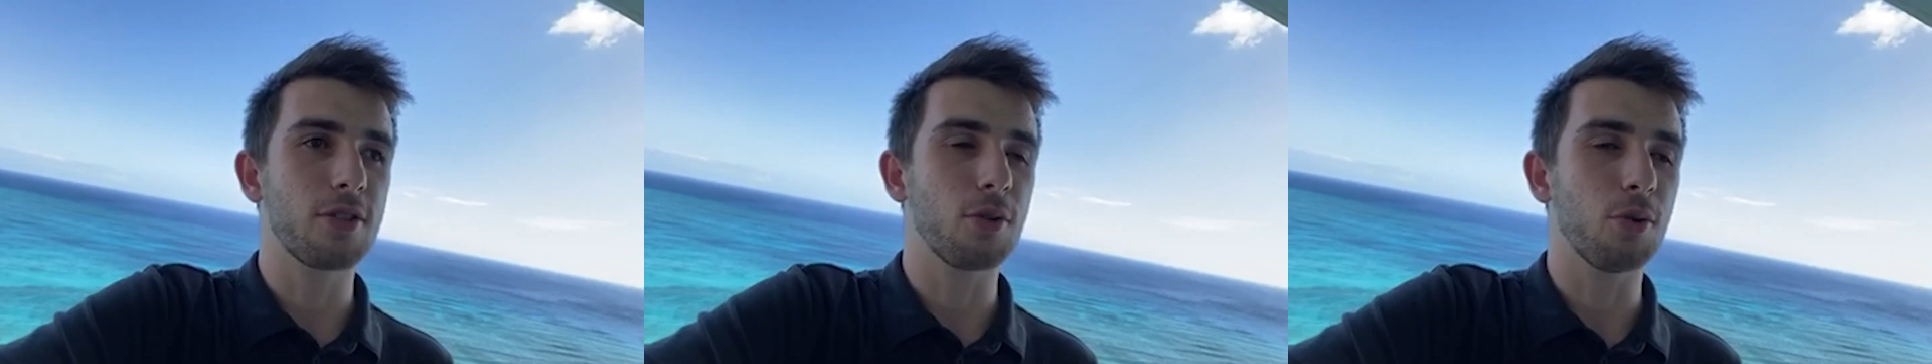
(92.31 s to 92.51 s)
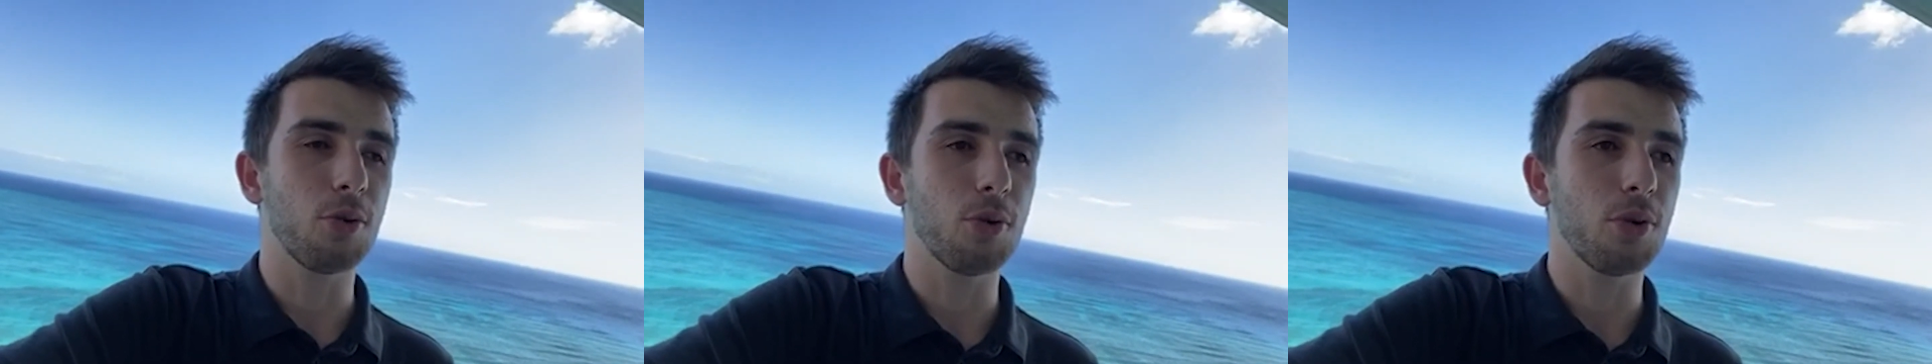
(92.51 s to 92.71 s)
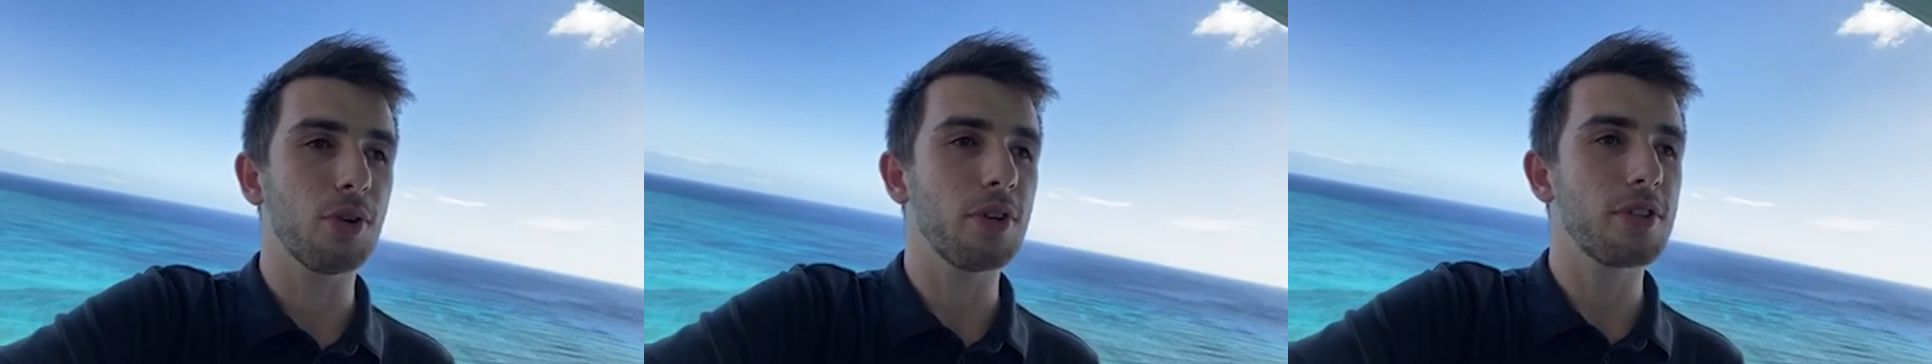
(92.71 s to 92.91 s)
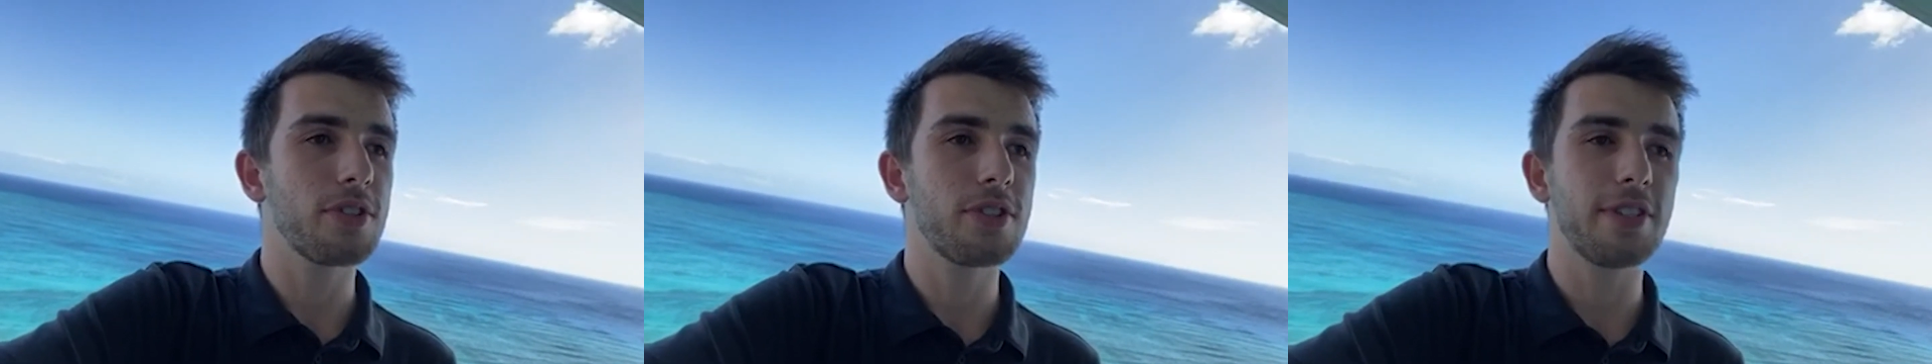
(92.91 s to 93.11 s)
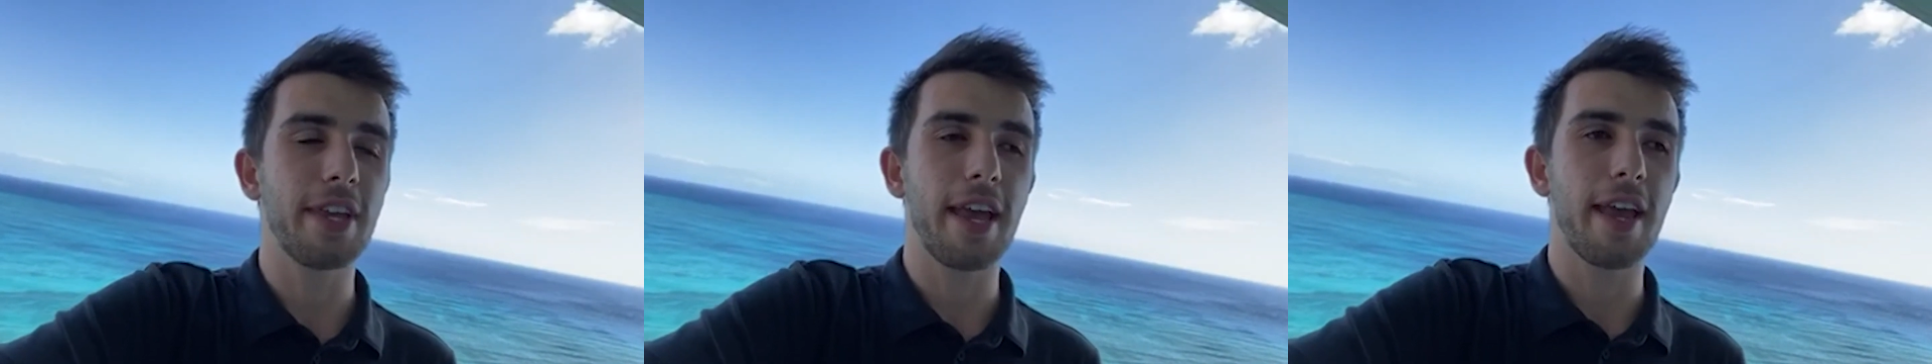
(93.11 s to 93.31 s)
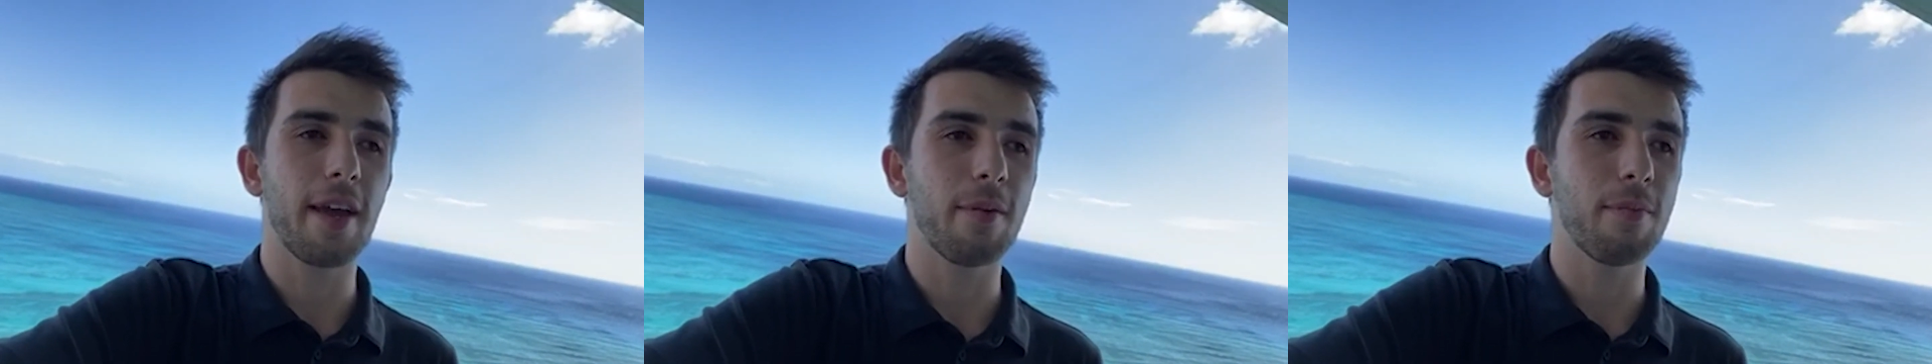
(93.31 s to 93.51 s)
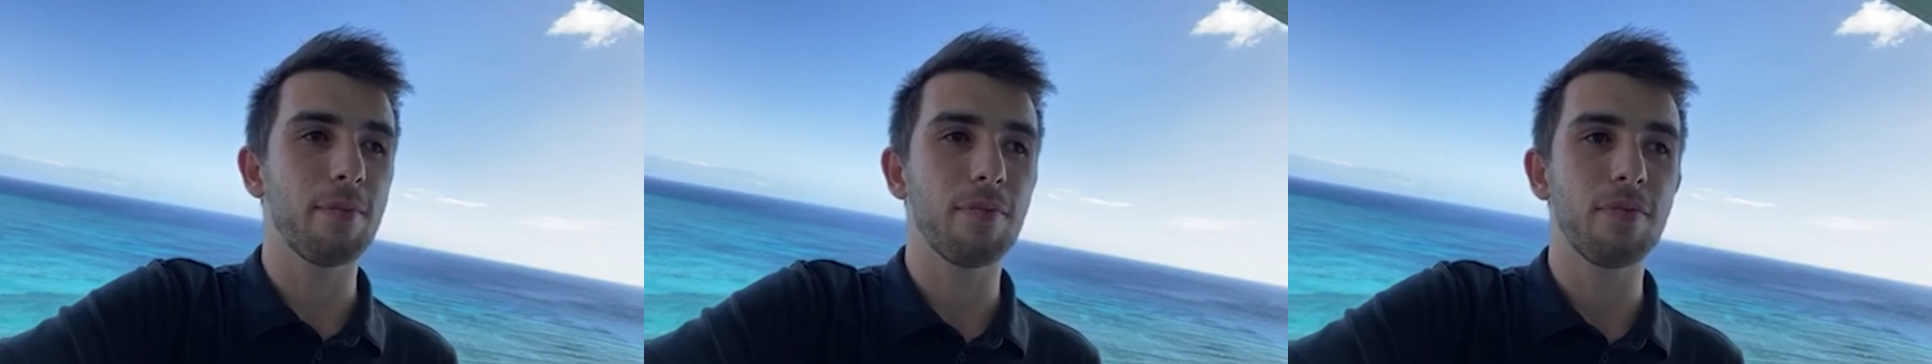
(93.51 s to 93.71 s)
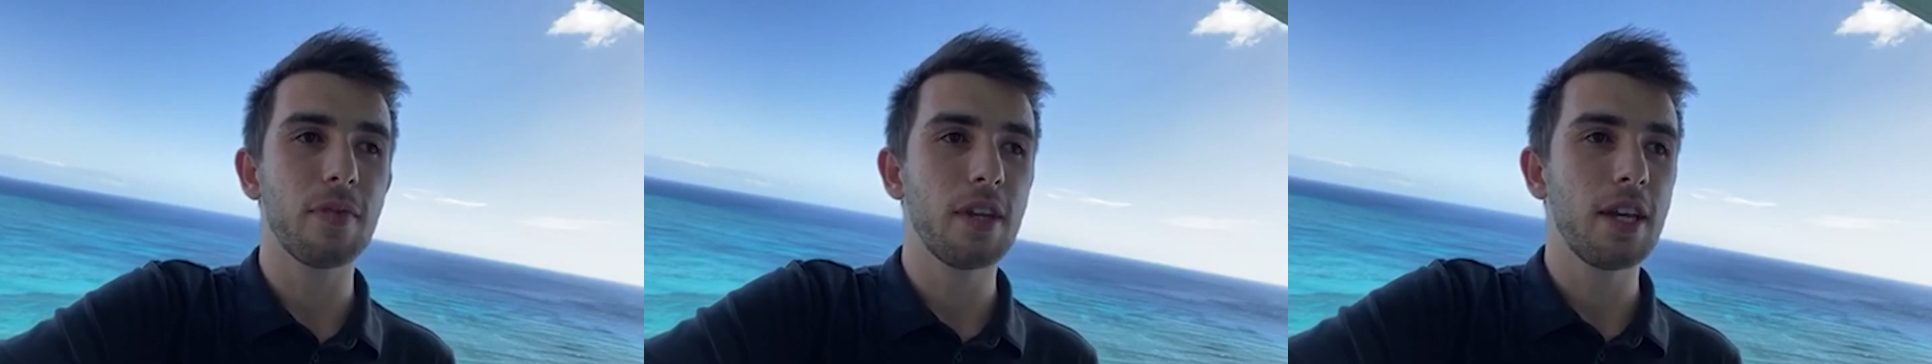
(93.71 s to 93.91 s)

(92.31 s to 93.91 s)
the whole STEM